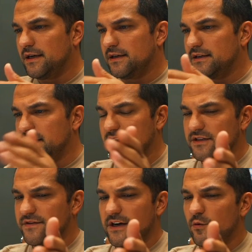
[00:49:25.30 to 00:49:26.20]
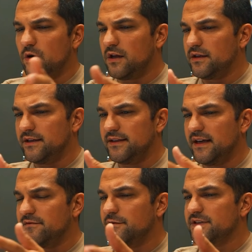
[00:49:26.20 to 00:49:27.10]
He does very well in the
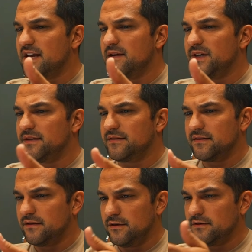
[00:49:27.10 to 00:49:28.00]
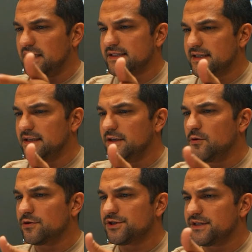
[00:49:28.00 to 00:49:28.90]
infotainment, like selling
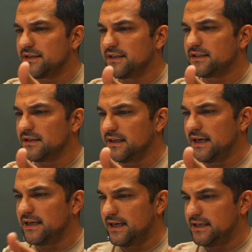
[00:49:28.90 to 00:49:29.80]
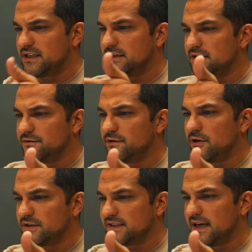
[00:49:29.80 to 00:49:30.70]
courses and things online, and he's done it for a
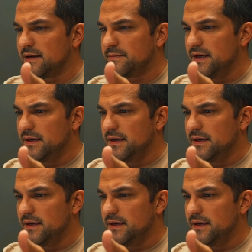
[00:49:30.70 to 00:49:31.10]
long time.